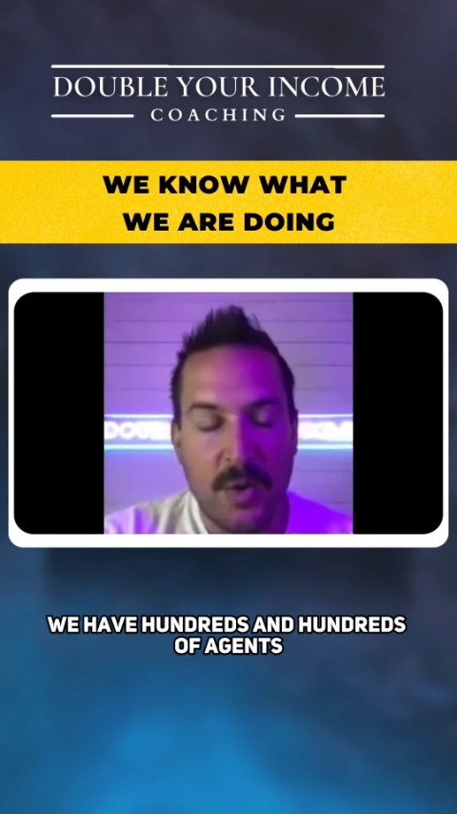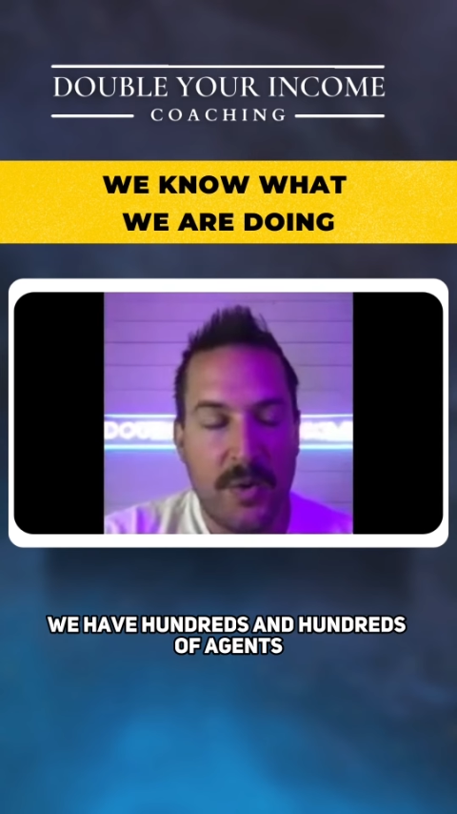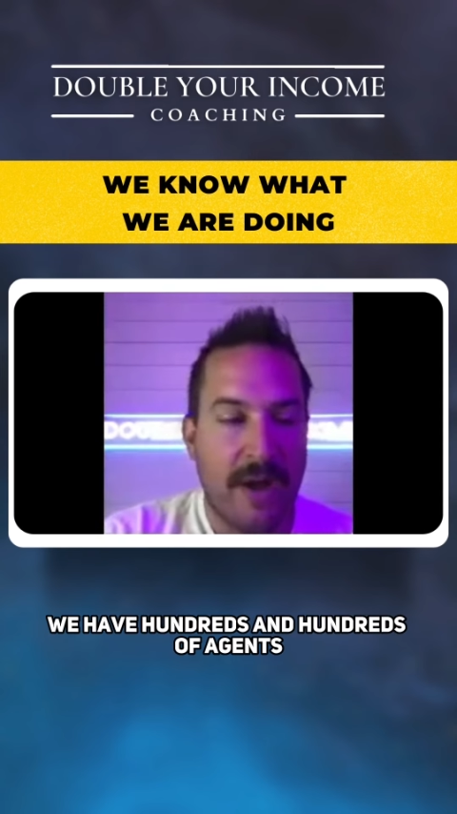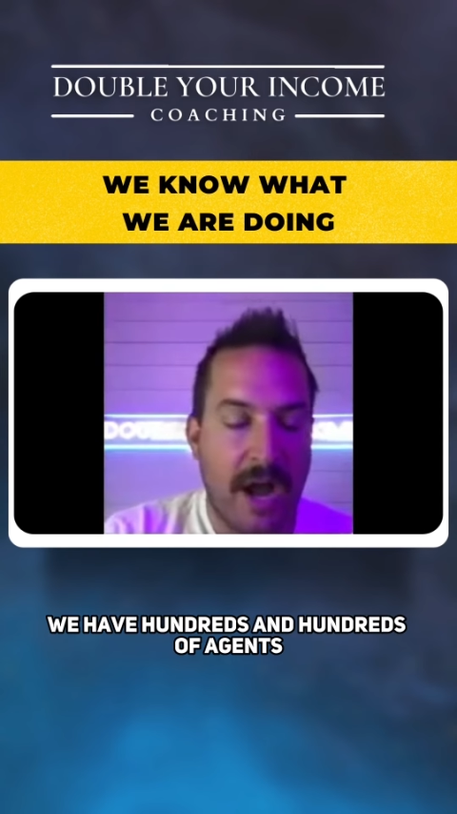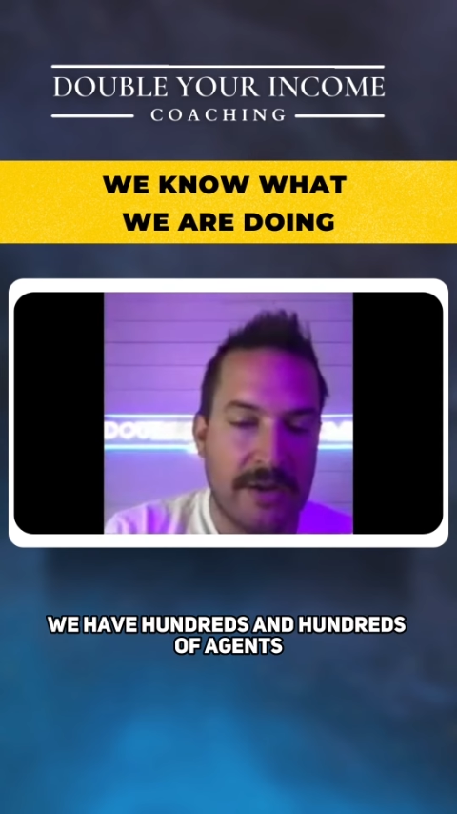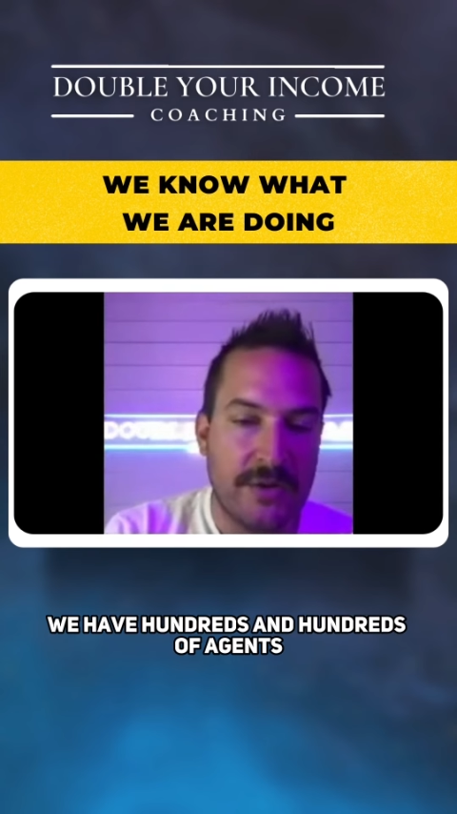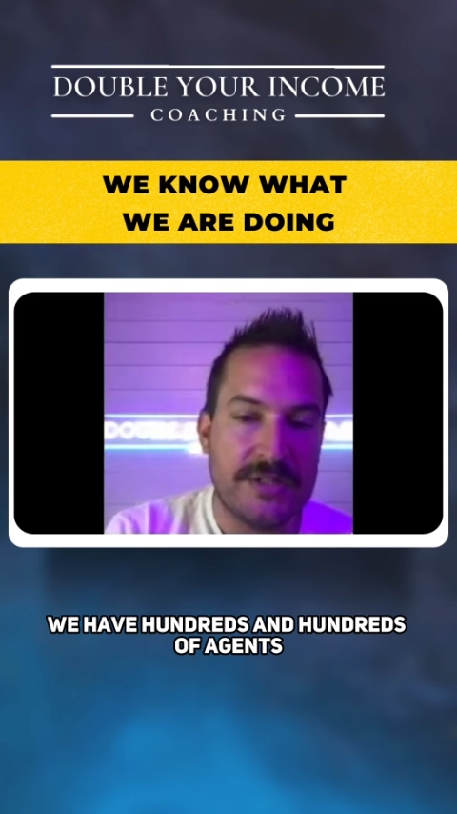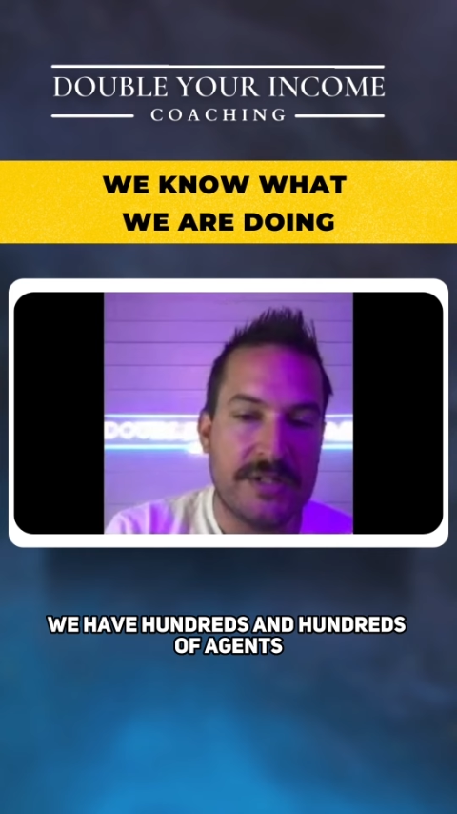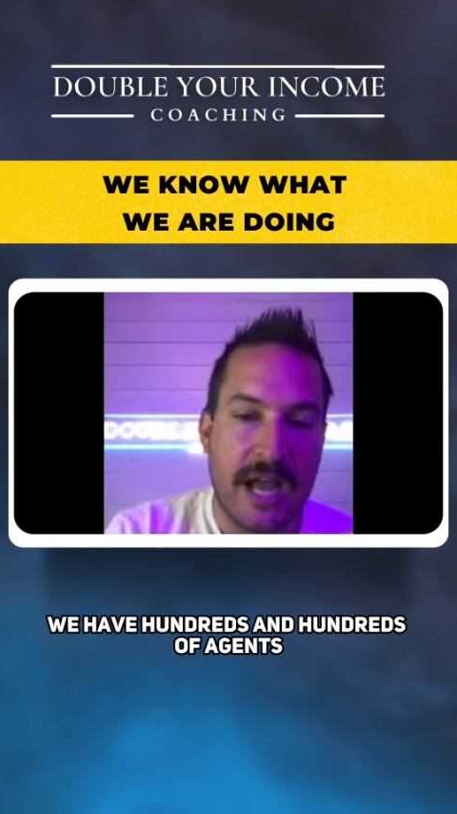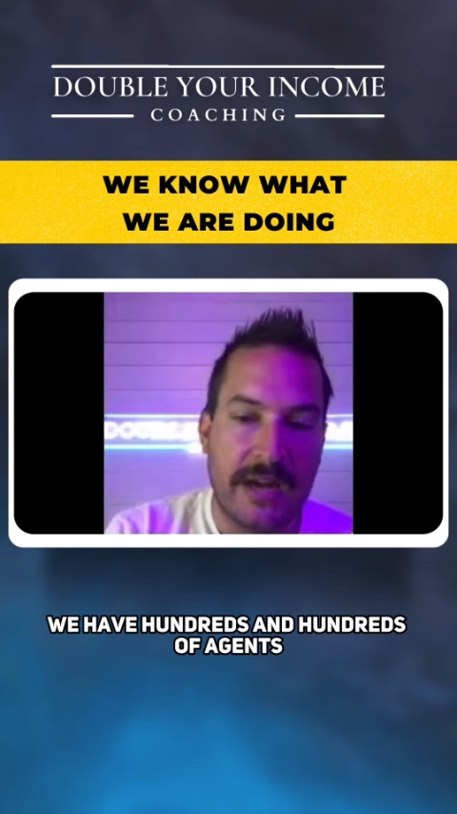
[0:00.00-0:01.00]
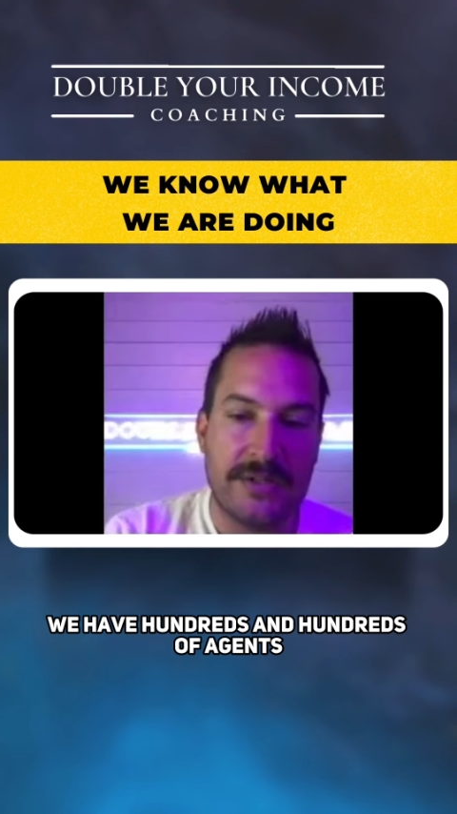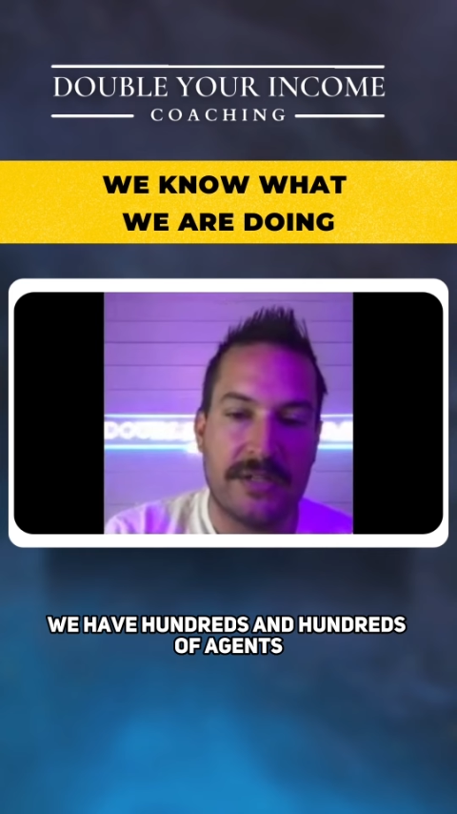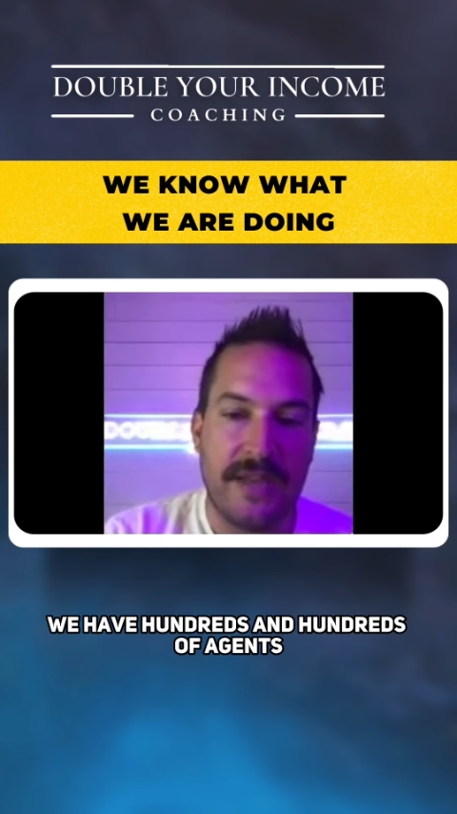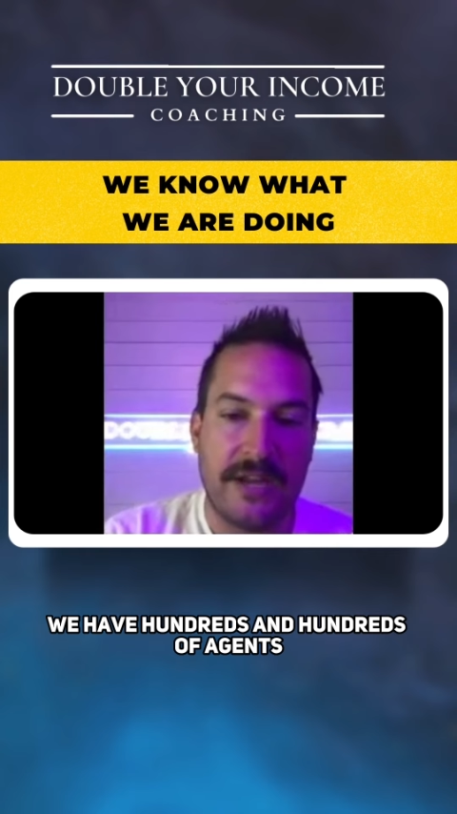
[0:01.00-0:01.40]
We have hundreds and hundreds of